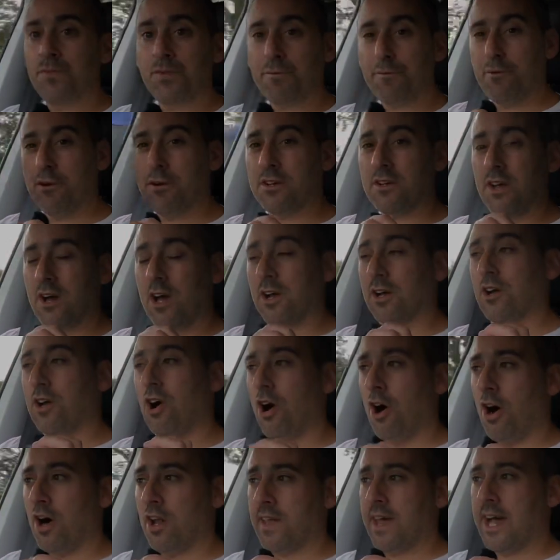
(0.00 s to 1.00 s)
for a
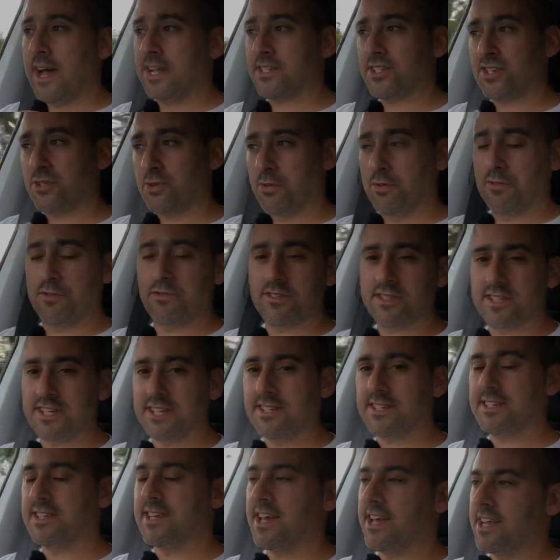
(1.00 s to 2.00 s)
car that has
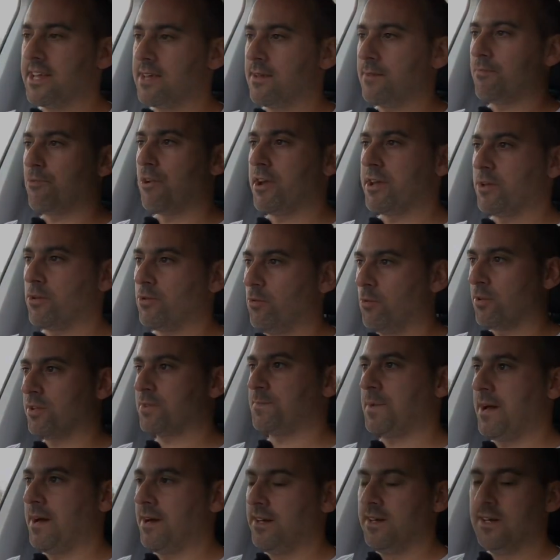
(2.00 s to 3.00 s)
268 brake
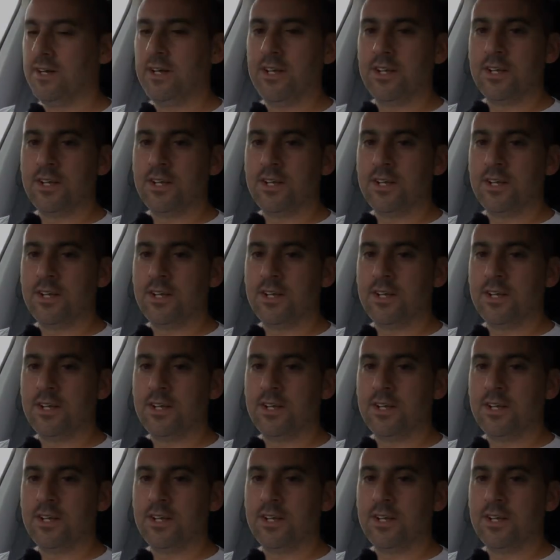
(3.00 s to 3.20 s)
horsepower.